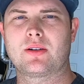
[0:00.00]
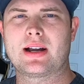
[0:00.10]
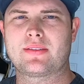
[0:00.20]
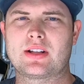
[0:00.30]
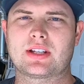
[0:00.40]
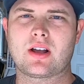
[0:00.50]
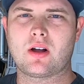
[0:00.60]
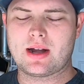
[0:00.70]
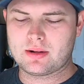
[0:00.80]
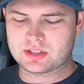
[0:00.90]
Alright, I've got the
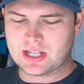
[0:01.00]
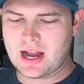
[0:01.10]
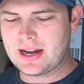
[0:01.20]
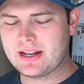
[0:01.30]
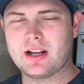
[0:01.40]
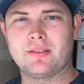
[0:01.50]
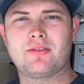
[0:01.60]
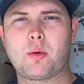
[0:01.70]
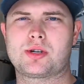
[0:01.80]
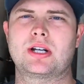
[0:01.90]
car outside.
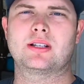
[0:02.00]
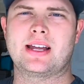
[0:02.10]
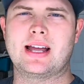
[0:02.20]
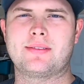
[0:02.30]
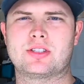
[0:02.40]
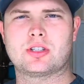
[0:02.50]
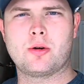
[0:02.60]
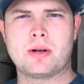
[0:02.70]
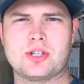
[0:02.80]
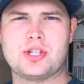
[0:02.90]
Unfortunately, I have
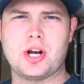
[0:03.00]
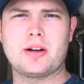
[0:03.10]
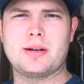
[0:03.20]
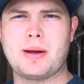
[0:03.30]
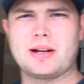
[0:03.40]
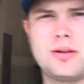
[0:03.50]
so much junk in my